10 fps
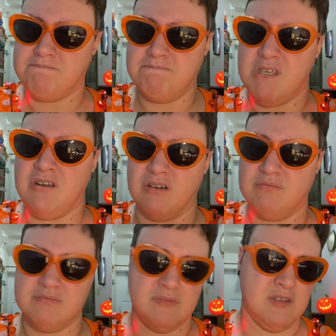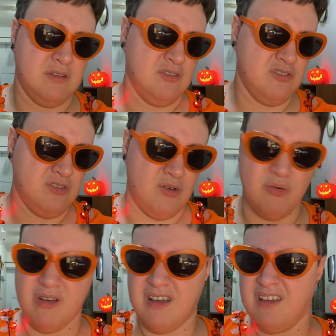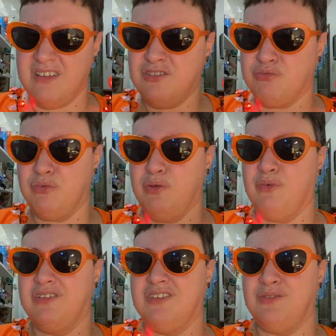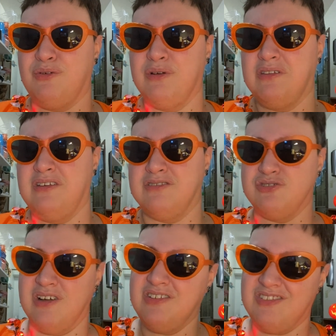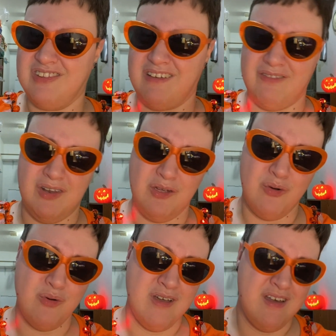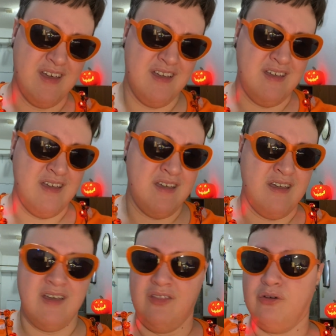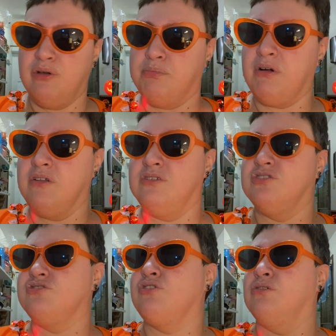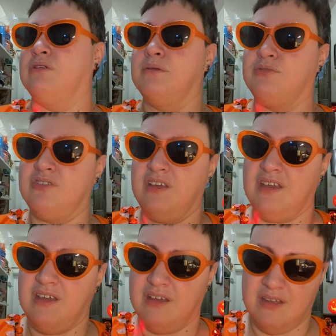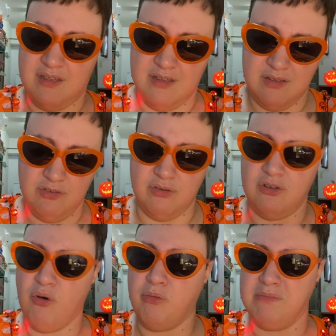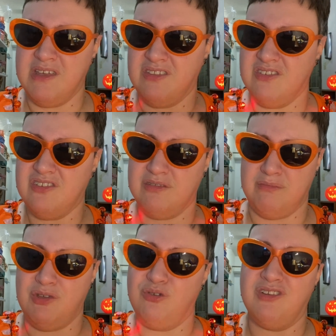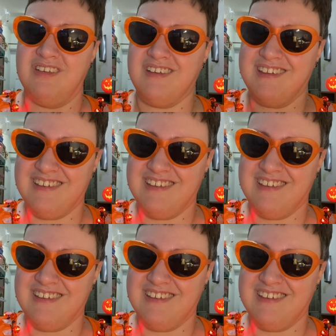You know, so I just really want to quickly address that video, though he'll probably just start lip syncing to adult men's music,